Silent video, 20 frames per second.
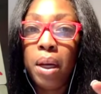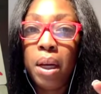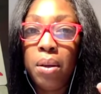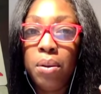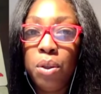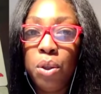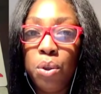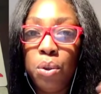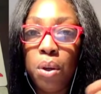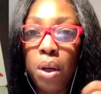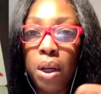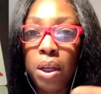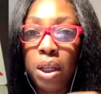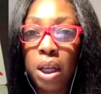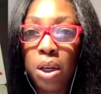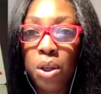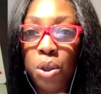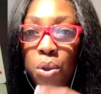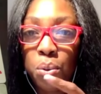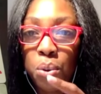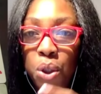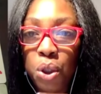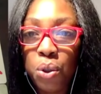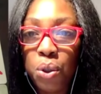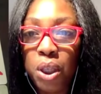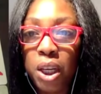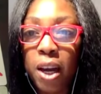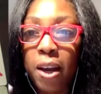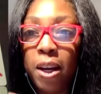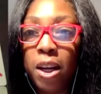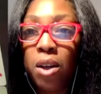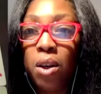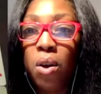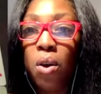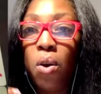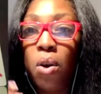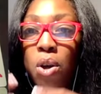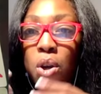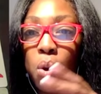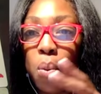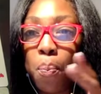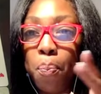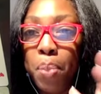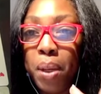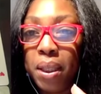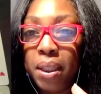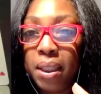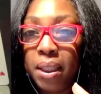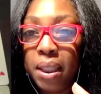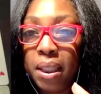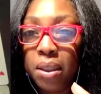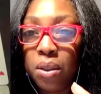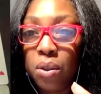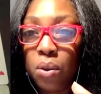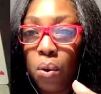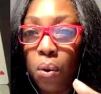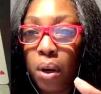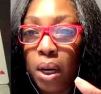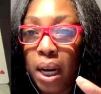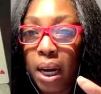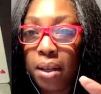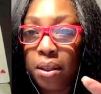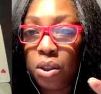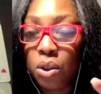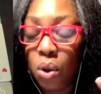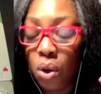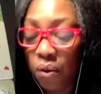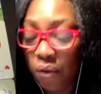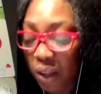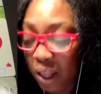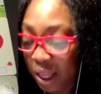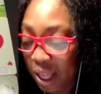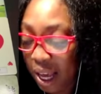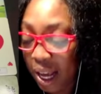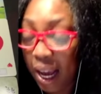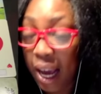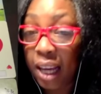YouTube channel or your business or that sort of a thing.